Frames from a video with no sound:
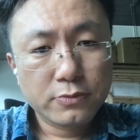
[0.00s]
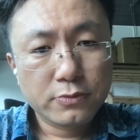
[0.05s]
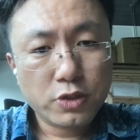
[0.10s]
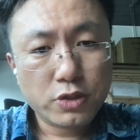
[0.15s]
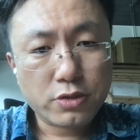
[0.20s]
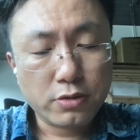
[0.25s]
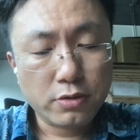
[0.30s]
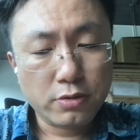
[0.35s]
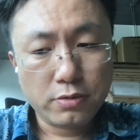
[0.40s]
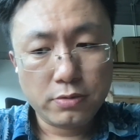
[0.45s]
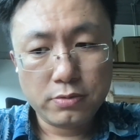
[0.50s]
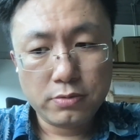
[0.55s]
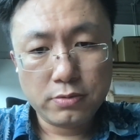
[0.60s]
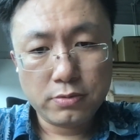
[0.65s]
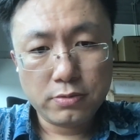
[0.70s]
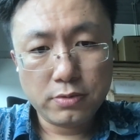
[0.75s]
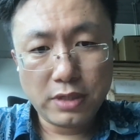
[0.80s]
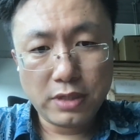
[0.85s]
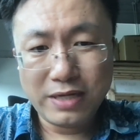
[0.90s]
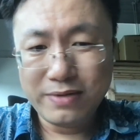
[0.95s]

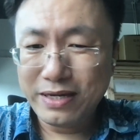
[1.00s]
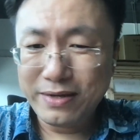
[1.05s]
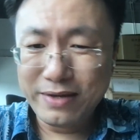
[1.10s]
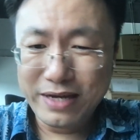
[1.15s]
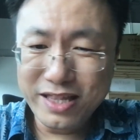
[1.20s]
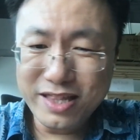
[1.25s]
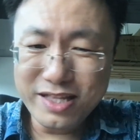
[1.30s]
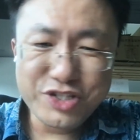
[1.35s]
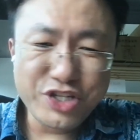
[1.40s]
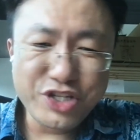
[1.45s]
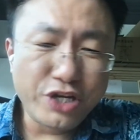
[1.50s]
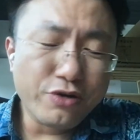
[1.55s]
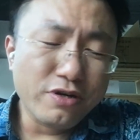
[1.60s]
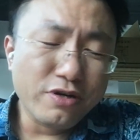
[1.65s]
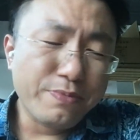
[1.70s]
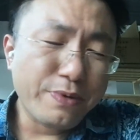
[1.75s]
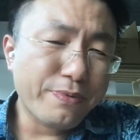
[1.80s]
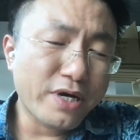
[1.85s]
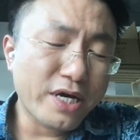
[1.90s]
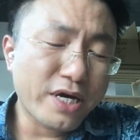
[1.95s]
So, and I think generally
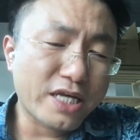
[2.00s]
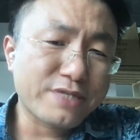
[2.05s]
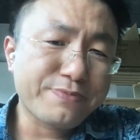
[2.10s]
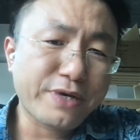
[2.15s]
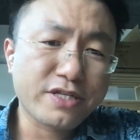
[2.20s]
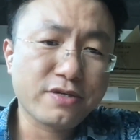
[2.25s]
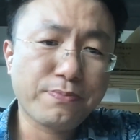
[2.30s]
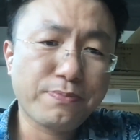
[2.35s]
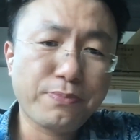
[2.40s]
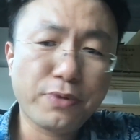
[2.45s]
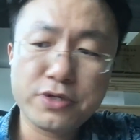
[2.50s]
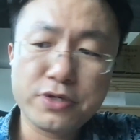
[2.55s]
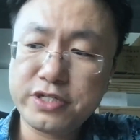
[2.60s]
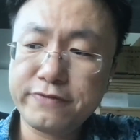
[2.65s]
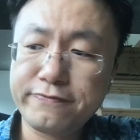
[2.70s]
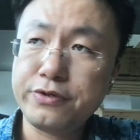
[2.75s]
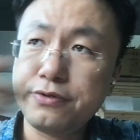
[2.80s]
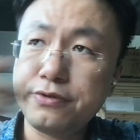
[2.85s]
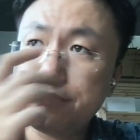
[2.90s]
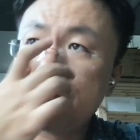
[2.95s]
people are expecting some
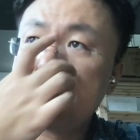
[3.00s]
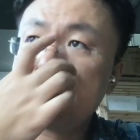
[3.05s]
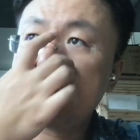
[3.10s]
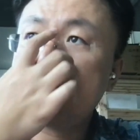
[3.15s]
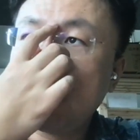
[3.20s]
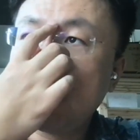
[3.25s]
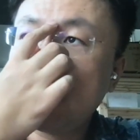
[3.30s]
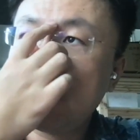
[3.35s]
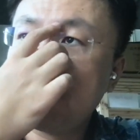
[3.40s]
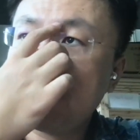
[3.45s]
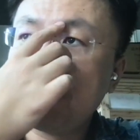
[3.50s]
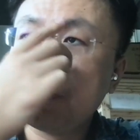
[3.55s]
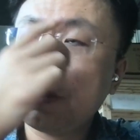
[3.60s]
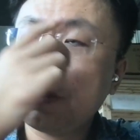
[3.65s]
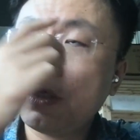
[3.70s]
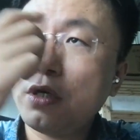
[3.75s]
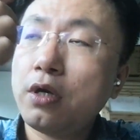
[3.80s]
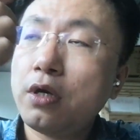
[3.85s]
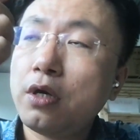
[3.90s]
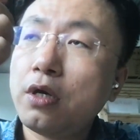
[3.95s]
positive news.
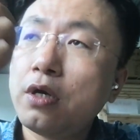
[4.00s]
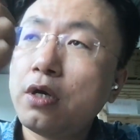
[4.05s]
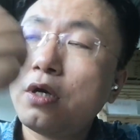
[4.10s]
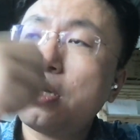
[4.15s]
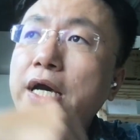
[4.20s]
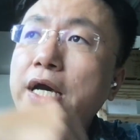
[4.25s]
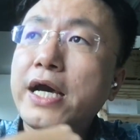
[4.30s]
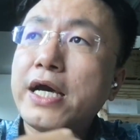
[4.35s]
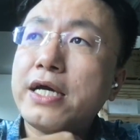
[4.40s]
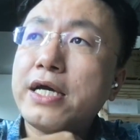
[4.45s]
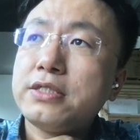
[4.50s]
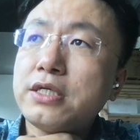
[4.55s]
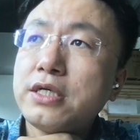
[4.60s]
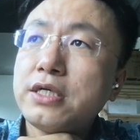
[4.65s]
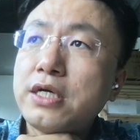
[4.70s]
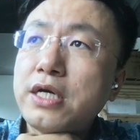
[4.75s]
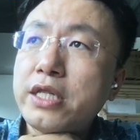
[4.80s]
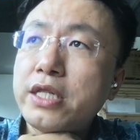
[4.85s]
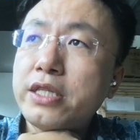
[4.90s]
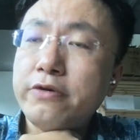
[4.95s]

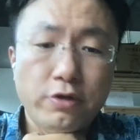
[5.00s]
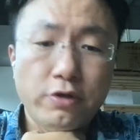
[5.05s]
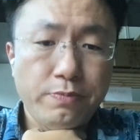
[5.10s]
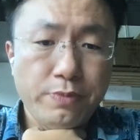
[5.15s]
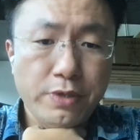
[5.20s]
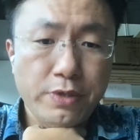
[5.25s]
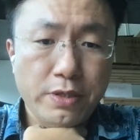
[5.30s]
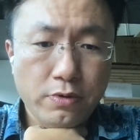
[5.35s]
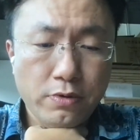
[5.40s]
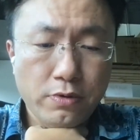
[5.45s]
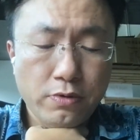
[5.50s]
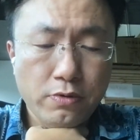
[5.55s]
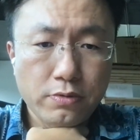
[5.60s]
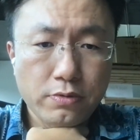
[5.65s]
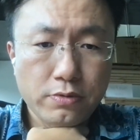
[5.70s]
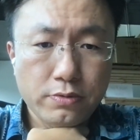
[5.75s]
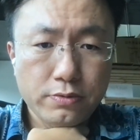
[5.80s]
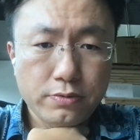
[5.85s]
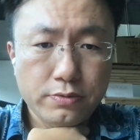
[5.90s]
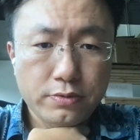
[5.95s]
And I think for the
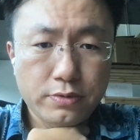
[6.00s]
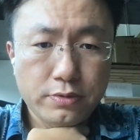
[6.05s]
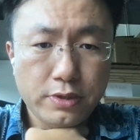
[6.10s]
people,